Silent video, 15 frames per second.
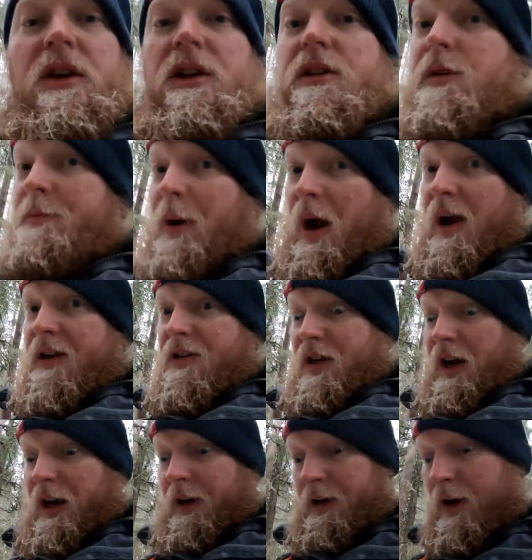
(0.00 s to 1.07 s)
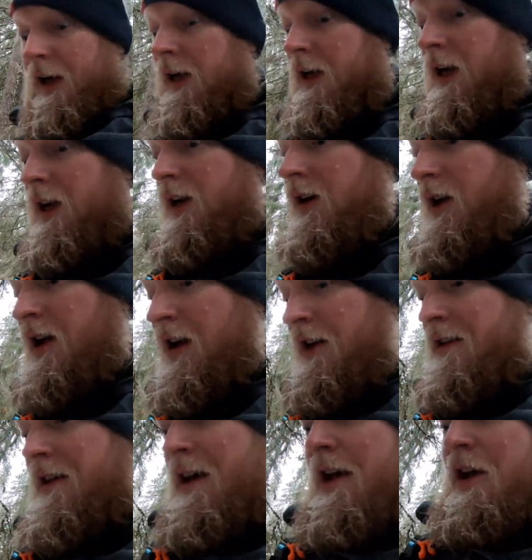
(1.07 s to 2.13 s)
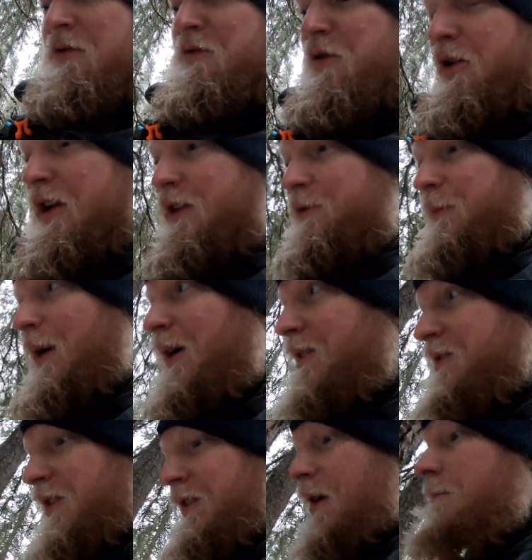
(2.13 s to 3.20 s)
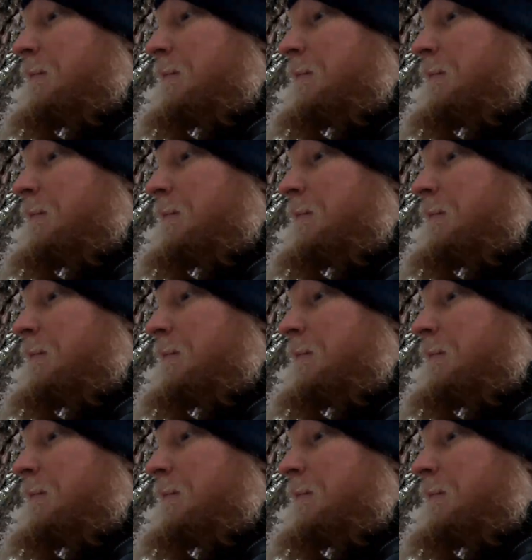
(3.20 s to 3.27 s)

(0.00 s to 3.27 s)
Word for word: spikes are walking spikes are a